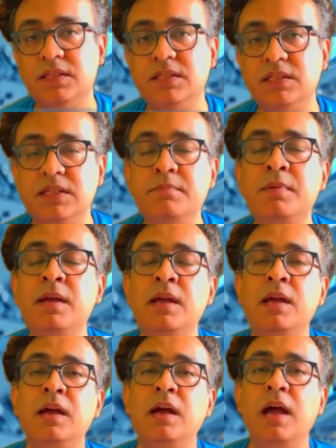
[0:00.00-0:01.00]
chip
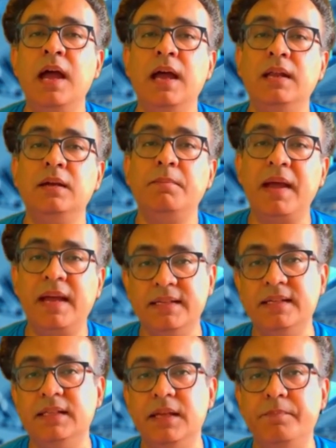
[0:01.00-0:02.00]
and
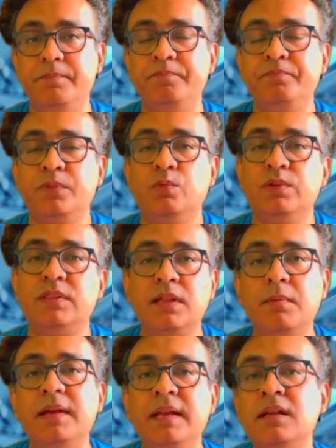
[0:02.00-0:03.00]
packaging them with
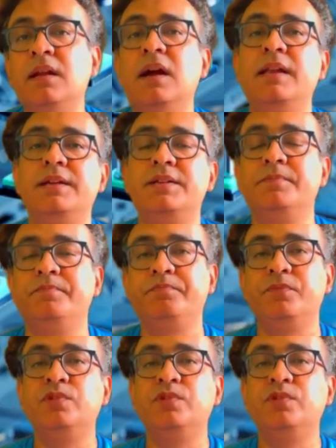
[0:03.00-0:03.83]
some interconnect. So